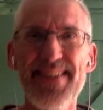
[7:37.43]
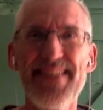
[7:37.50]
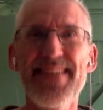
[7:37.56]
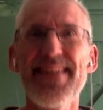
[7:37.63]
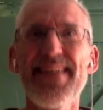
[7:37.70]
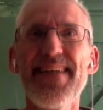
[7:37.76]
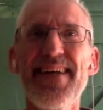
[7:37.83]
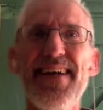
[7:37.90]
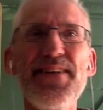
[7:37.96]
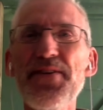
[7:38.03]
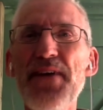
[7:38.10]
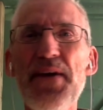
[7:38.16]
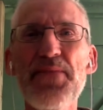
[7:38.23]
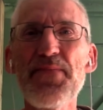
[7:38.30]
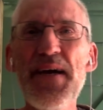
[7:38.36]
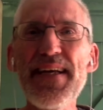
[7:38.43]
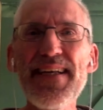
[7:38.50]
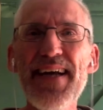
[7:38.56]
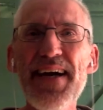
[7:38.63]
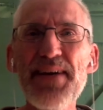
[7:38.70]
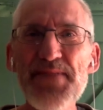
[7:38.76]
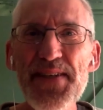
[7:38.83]
But
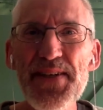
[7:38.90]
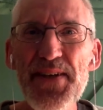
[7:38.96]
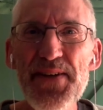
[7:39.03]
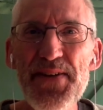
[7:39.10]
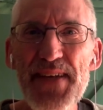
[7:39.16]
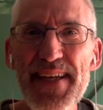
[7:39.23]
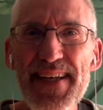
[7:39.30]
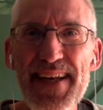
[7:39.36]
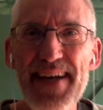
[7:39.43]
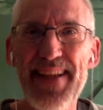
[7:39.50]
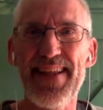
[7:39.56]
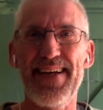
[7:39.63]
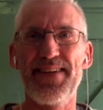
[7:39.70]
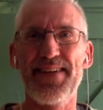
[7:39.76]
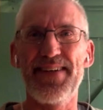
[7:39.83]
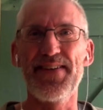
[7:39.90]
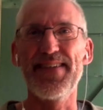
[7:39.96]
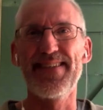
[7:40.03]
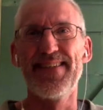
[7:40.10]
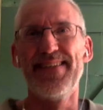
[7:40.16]
incidentally, just on nothing, Chris.